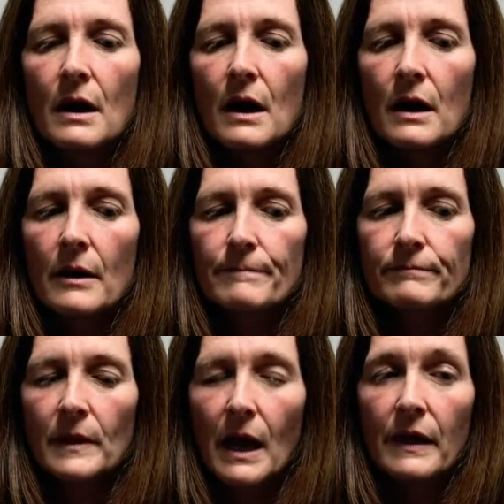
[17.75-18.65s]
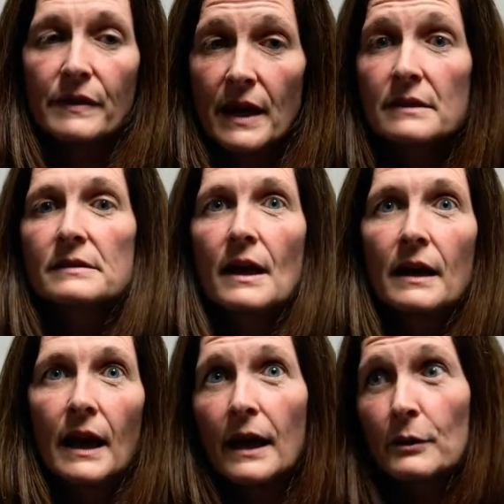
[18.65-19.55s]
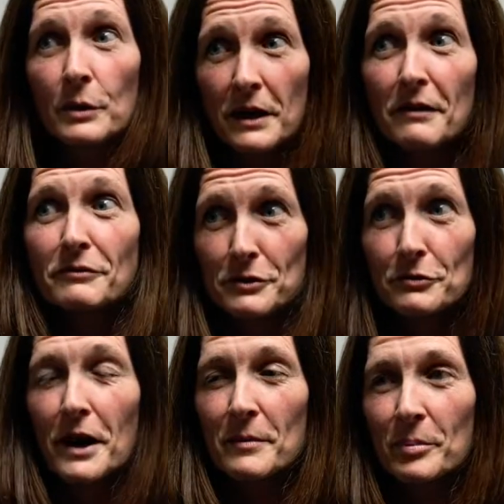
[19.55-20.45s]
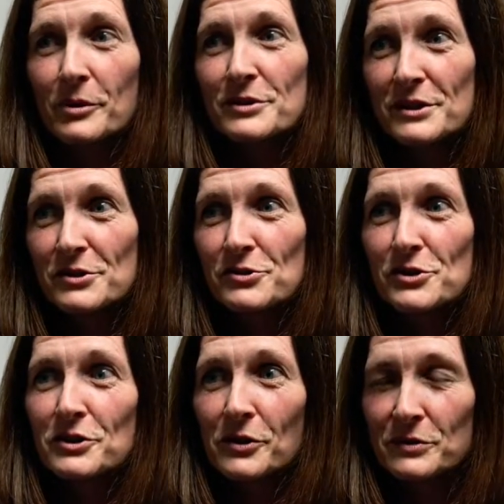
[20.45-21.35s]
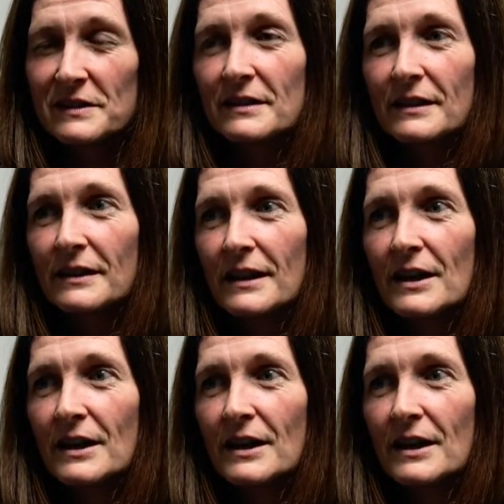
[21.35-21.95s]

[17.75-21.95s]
Um, and they said, hey, we have a great person you should go see.